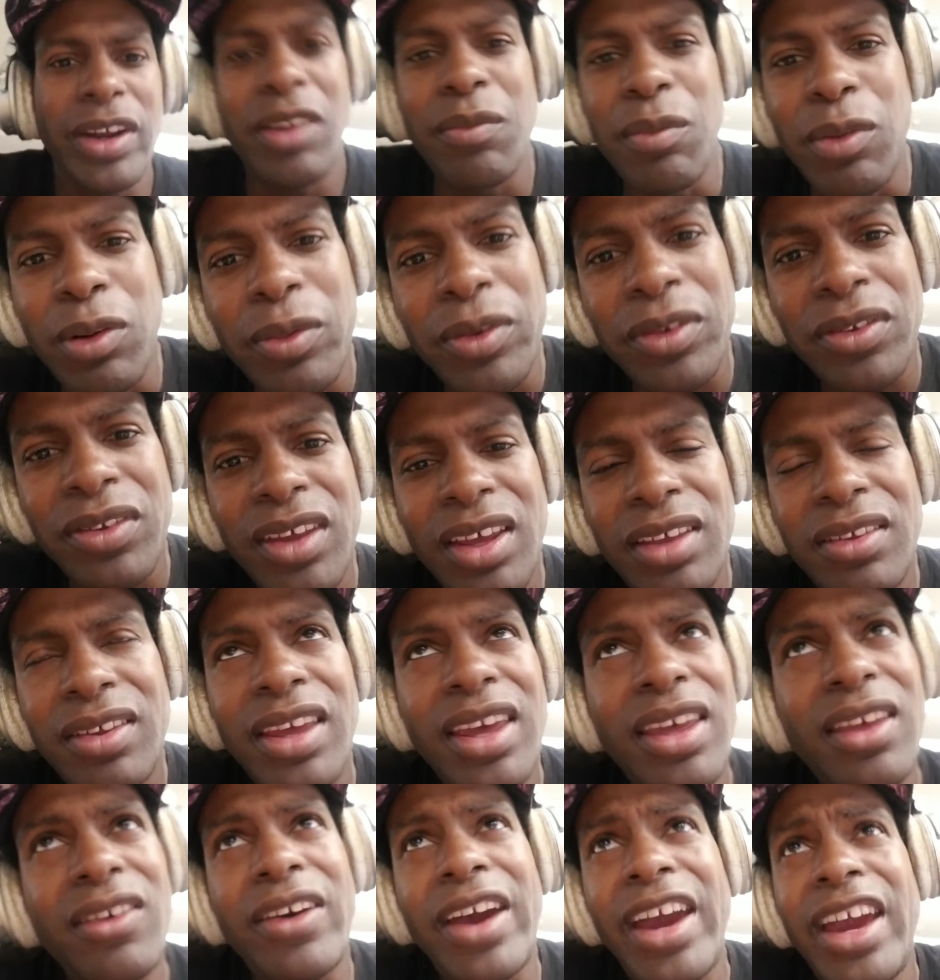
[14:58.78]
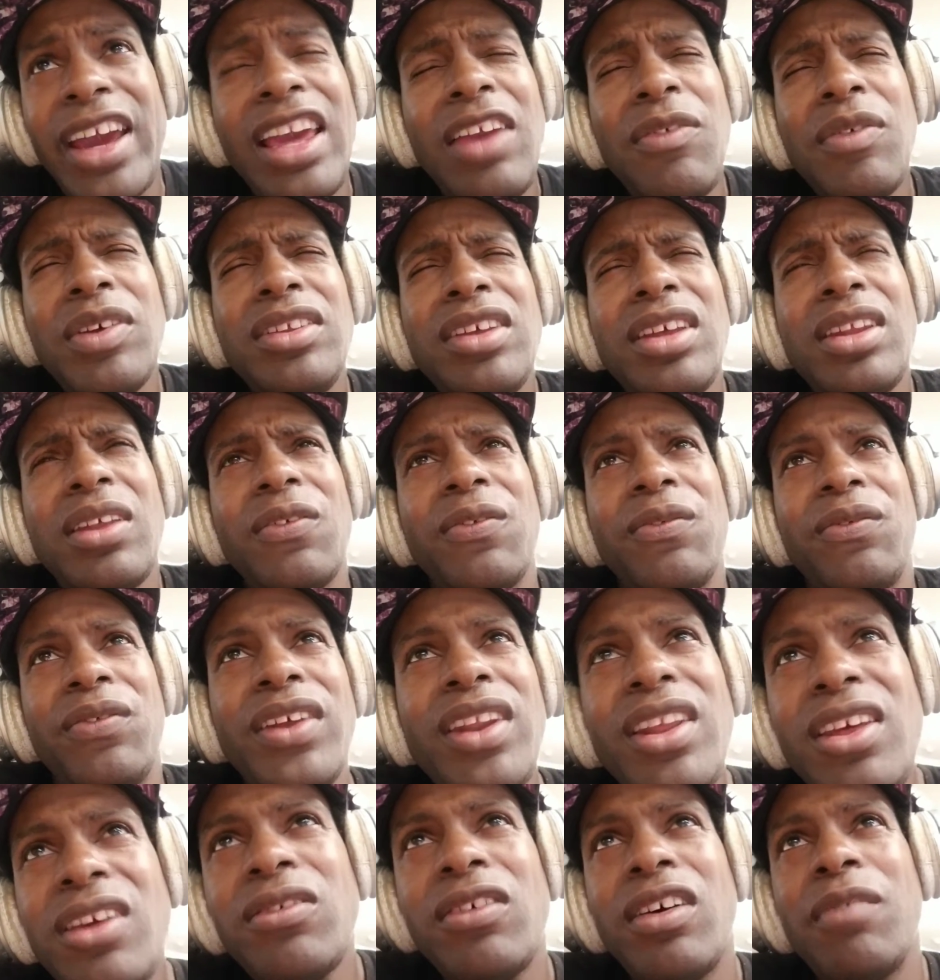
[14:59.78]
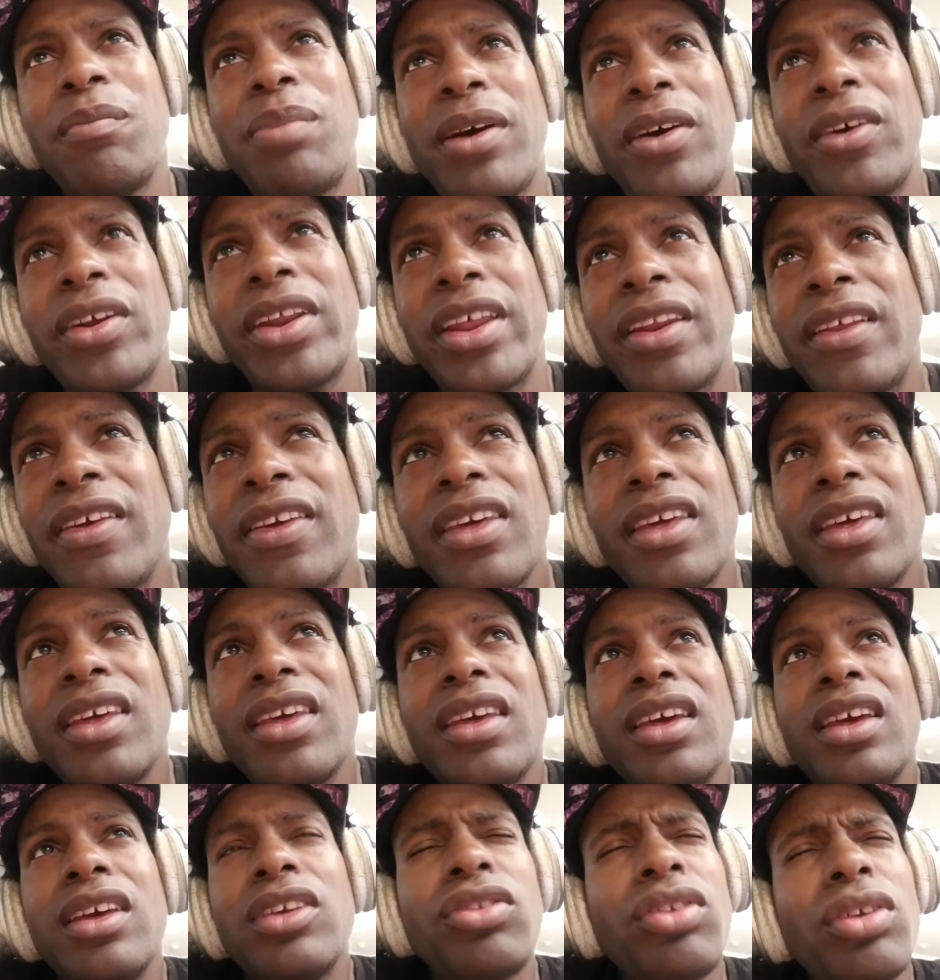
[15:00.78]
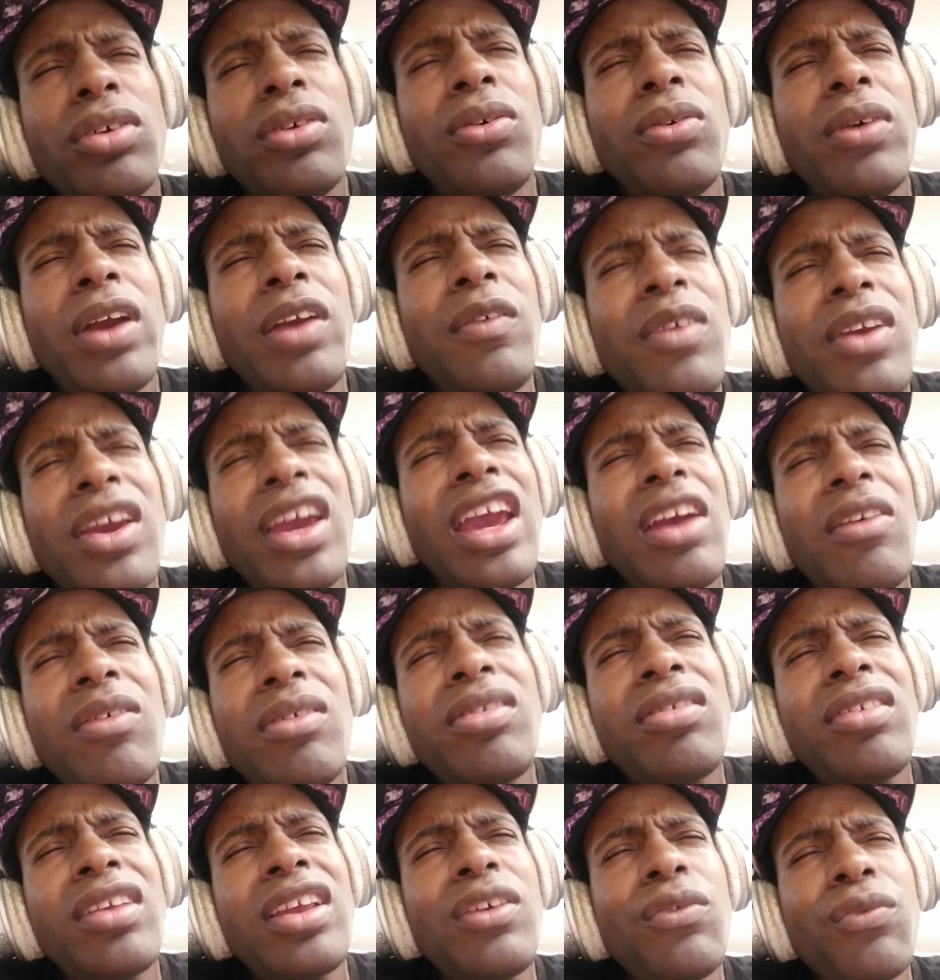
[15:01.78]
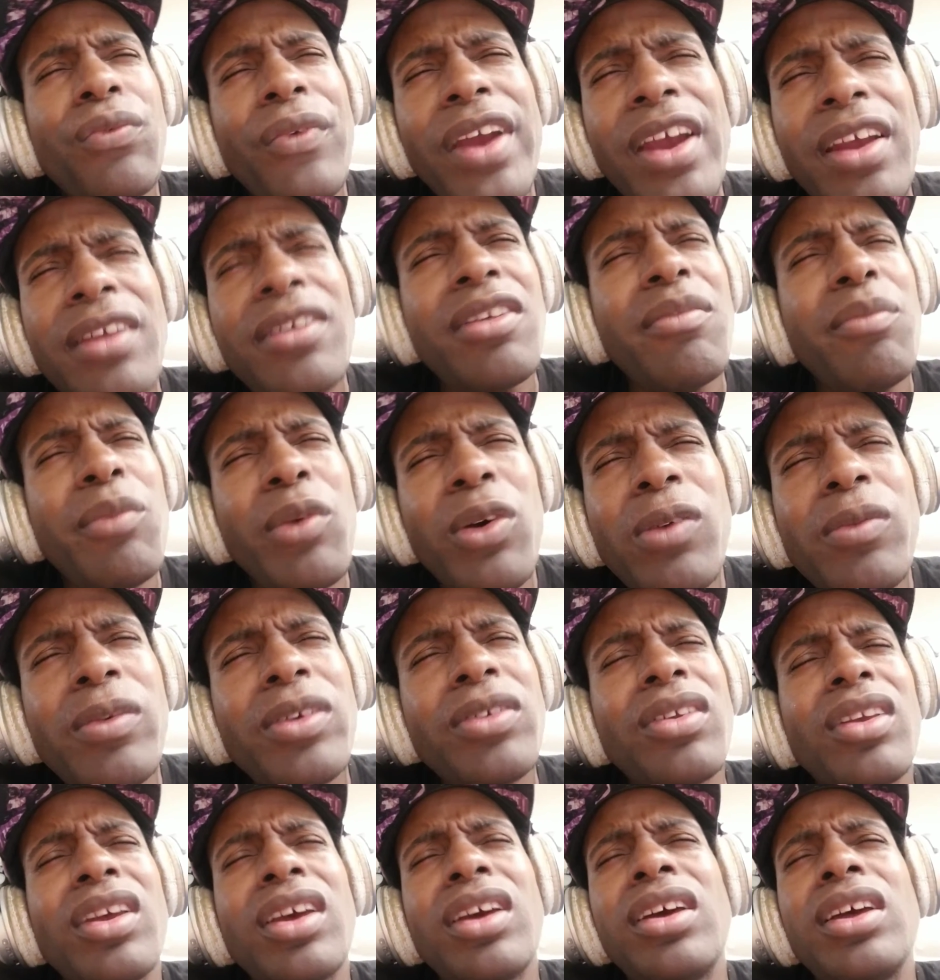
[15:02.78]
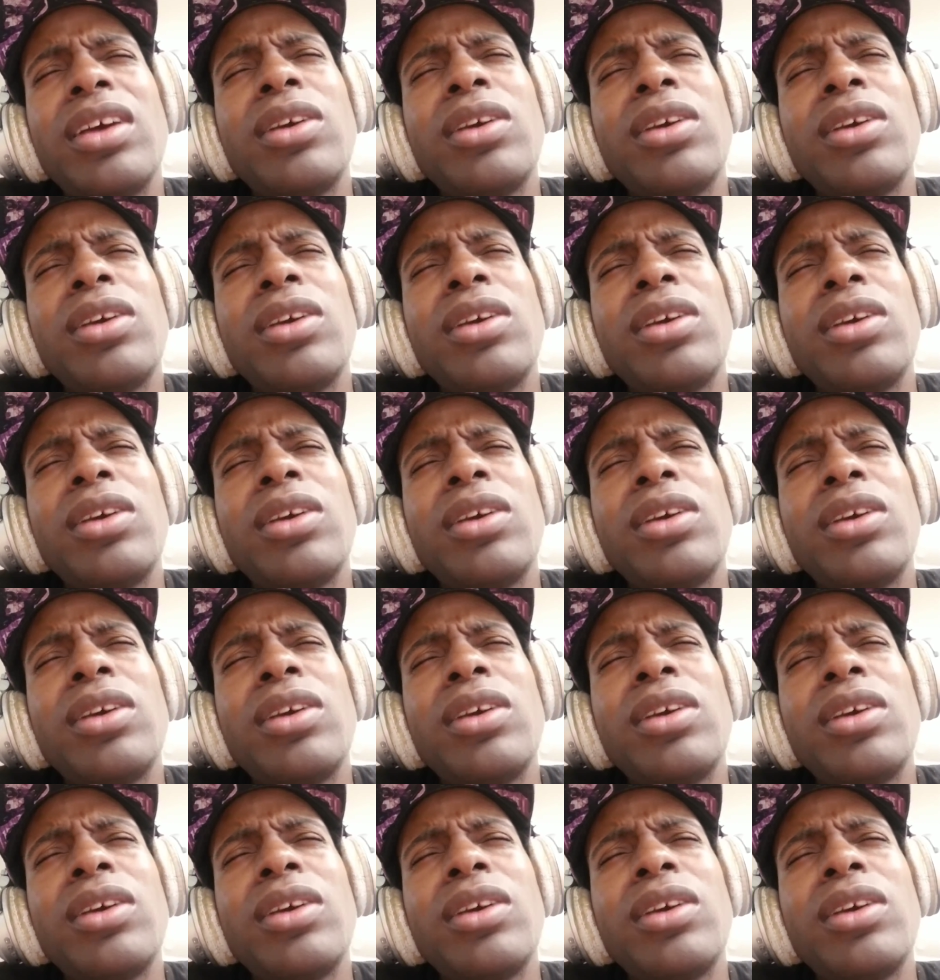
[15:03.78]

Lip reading: moments is. Hell, I even did a video about it. So if you haven't seen random moments and